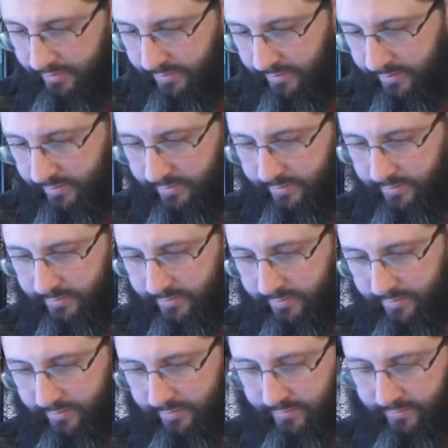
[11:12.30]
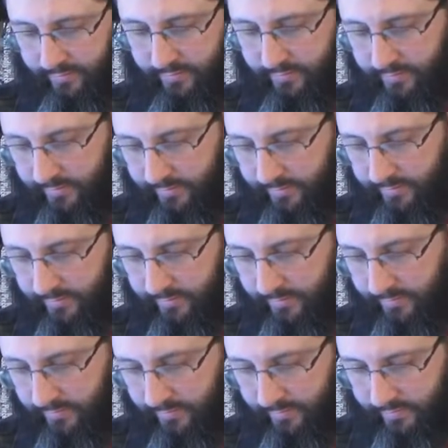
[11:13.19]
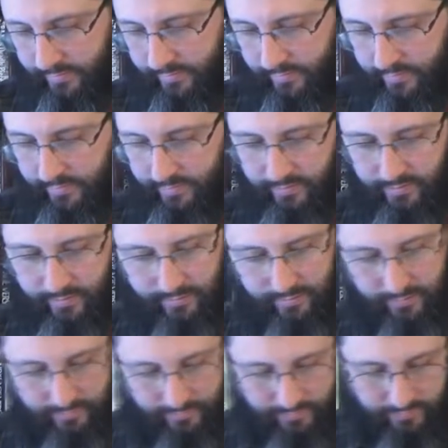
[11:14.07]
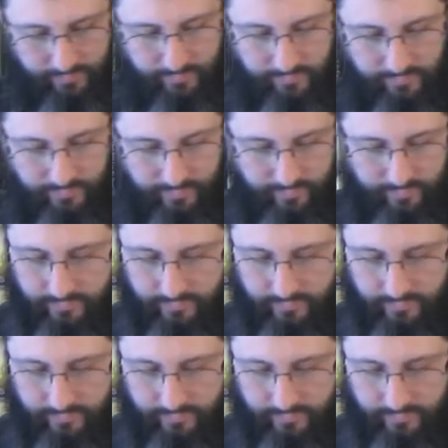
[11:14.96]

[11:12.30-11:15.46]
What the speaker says: Nobody speaks.